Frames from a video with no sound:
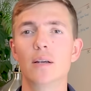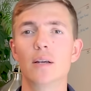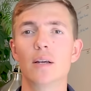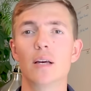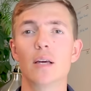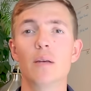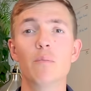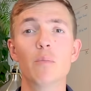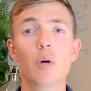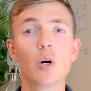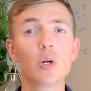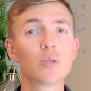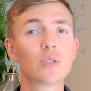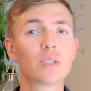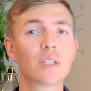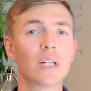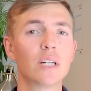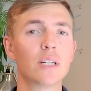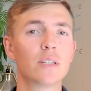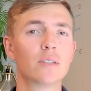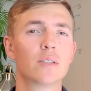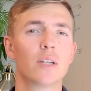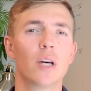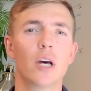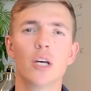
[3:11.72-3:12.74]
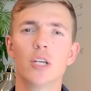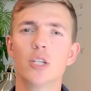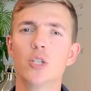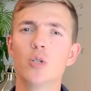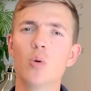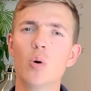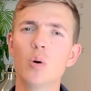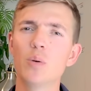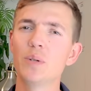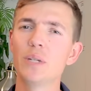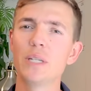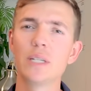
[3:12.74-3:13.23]
In most states,
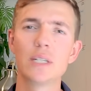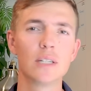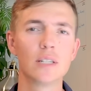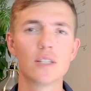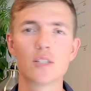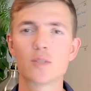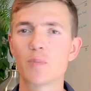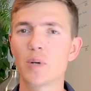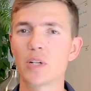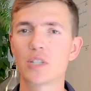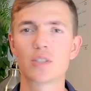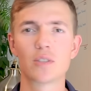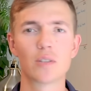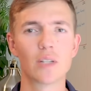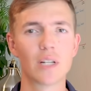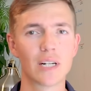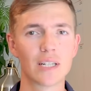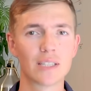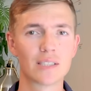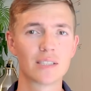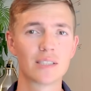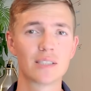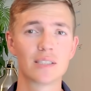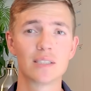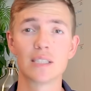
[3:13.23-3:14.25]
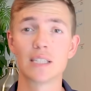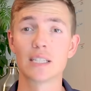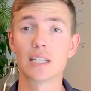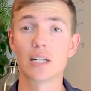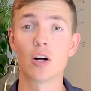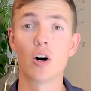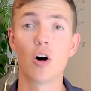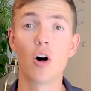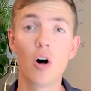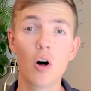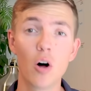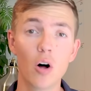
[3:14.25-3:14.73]
you won't need any special licensing at
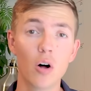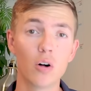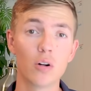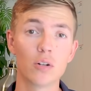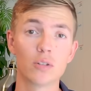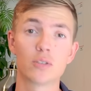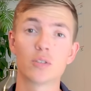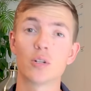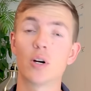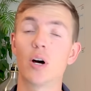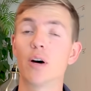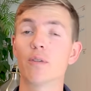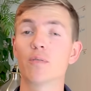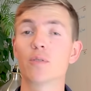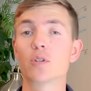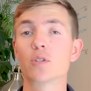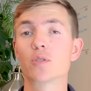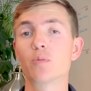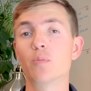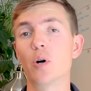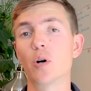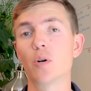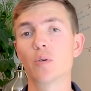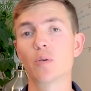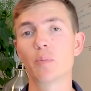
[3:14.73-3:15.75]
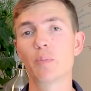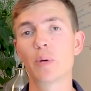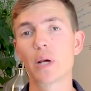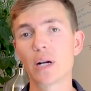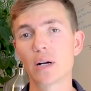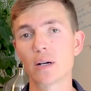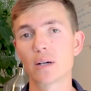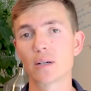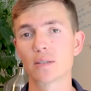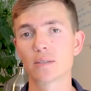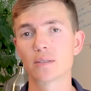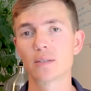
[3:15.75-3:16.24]
all to offer small
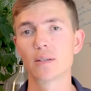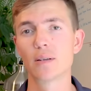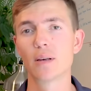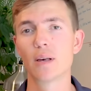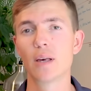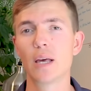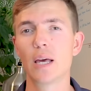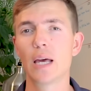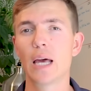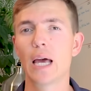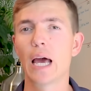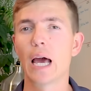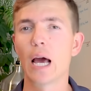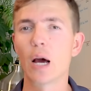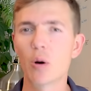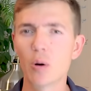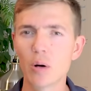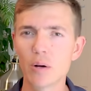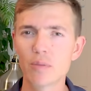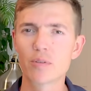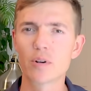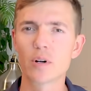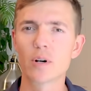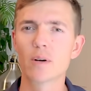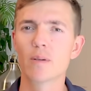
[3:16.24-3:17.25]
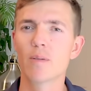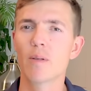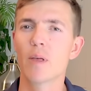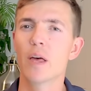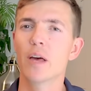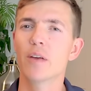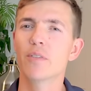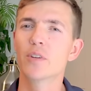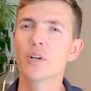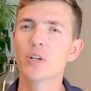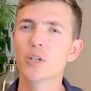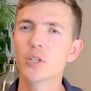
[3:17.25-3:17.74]
repairs. However,
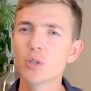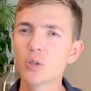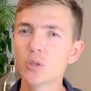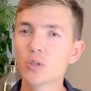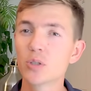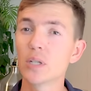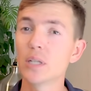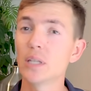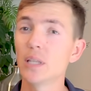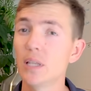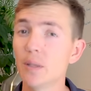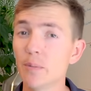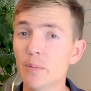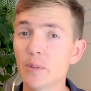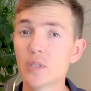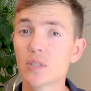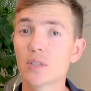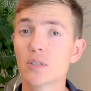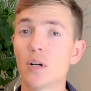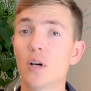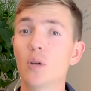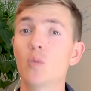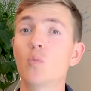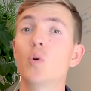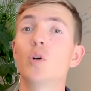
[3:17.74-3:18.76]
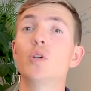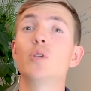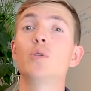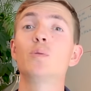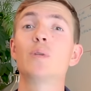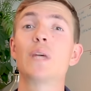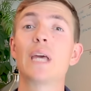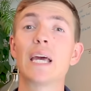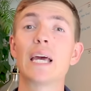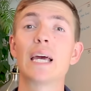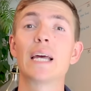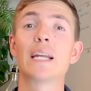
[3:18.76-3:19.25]
there are usually limits on what you
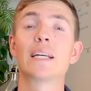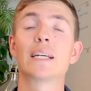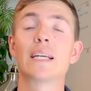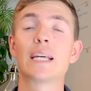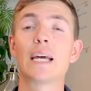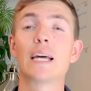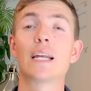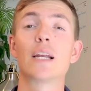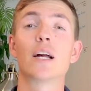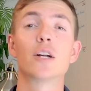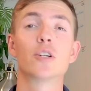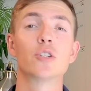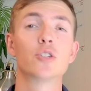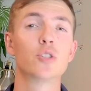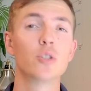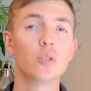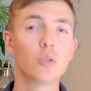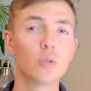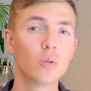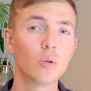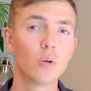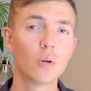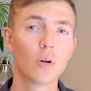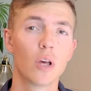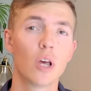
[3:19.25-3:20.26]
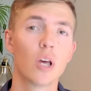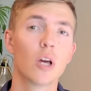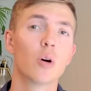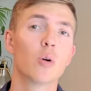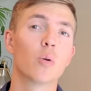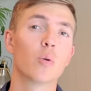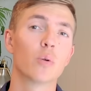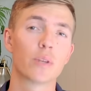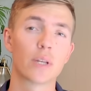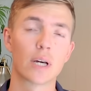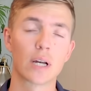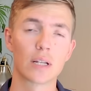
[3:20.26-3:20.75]
can and cannot do
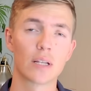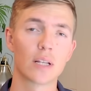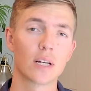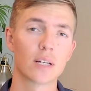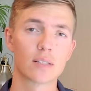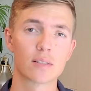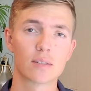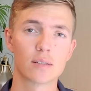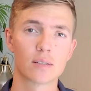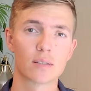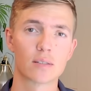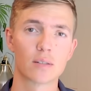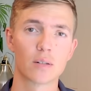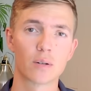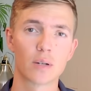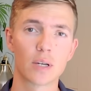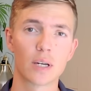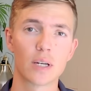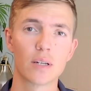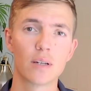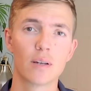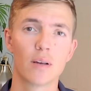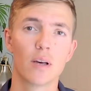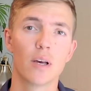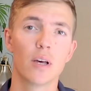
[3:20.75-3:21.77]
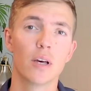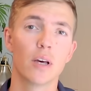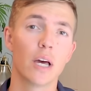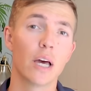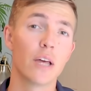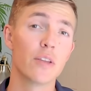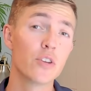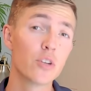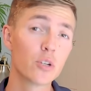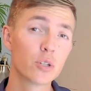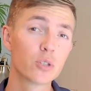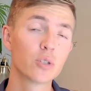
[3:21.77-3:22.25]
without a license, okay?
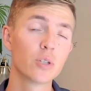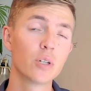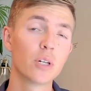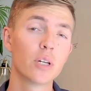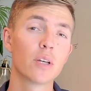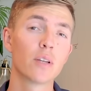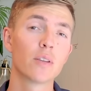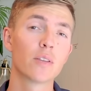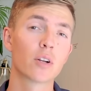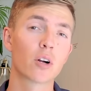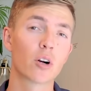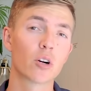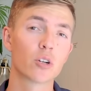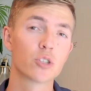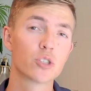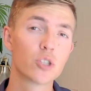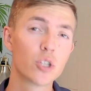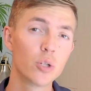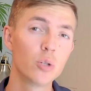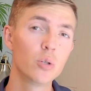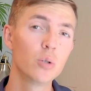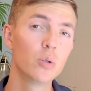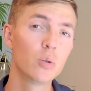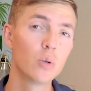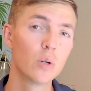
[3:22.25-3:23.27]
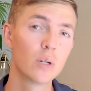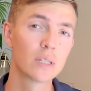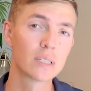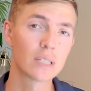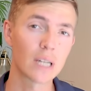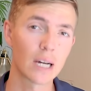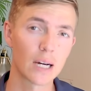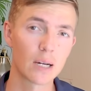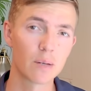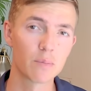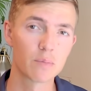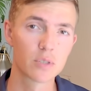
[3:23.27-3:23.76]
And usually there are 2
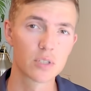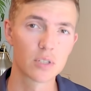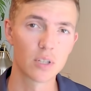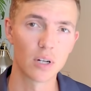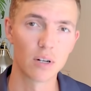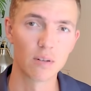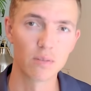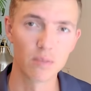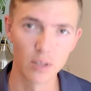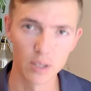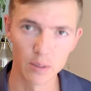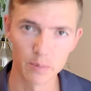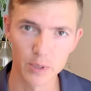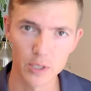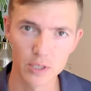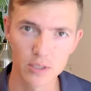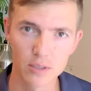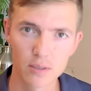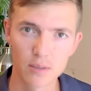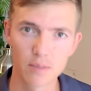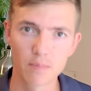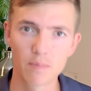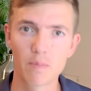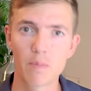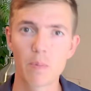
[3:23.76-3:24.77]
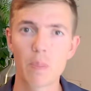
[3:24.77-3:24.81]
types of limits.